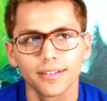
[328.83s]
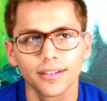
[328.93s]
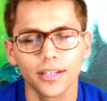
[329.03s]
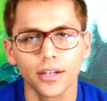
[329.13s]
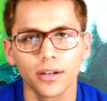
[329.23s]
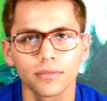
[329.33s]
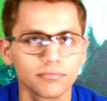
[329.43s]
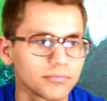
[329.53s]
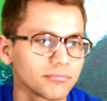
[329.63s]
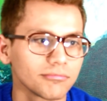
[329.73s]
You know?
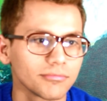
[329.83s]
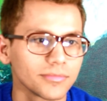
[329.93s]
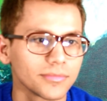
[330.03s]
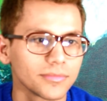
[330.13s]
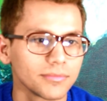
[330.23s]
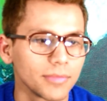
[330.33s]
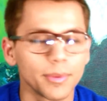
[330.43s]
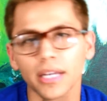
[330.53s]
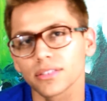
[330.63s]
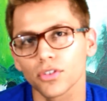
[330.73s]
Maybe
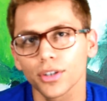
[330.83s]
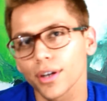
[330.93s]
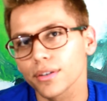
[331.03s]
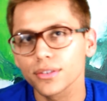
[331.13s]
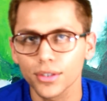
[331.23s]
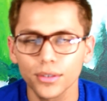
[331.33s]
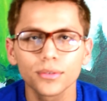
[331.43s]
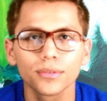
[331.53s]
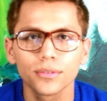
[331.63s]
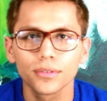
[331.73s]
ask for a kiss too.
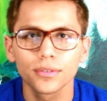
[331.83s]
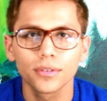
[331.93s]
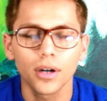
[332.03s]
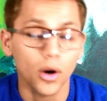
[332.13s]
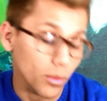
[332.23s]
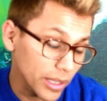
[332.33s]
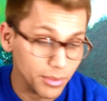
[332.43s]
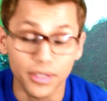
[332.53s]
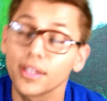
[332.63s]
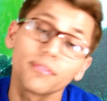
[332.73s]
Or maybe
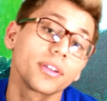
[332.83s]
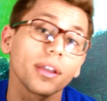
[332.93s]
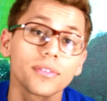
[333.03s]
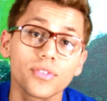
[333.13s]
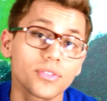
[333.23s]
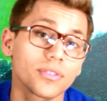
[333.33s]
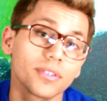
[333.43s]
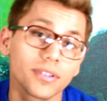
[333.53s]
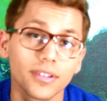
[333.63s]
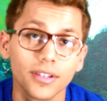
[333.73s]
give a kiss
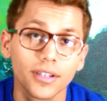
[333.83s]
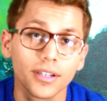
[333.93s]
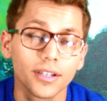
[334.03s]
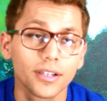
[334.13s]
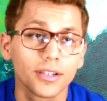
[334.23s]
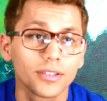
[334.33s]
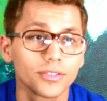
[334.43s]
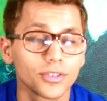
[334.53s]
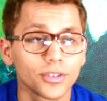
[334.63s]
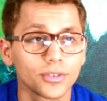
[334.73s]

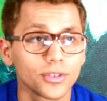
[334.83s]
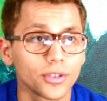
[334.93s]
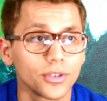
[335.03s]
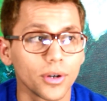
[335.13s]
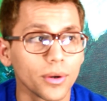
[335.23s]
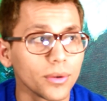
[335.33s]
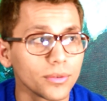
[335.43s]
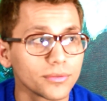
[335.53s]
to your girl.